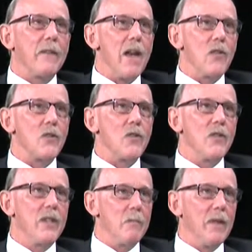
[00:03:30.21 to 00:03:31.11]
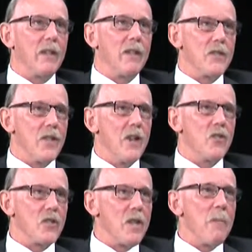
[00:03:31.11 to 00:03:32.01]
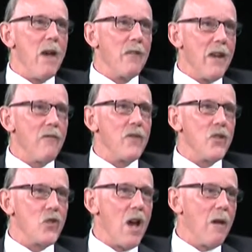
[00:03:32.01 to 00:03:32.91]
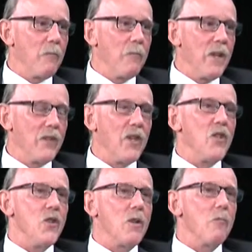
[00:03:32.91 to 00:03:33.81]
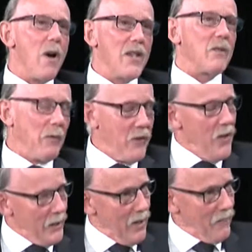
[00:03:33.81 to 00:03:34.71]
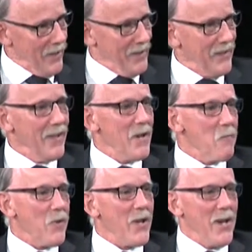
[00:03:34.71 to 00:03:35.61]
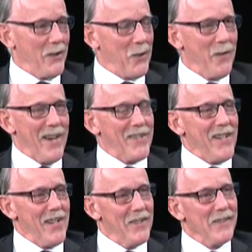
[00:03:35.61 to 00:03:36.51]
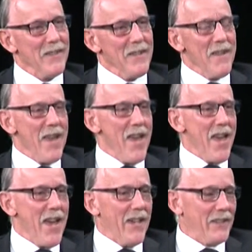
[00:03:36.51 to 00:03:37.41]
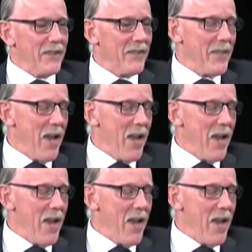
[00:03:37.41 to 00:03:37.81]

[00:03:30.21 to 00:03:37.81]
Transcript: Councilor Dimmick has done just about every job that you can possibly think of. He's pretty interesting, and.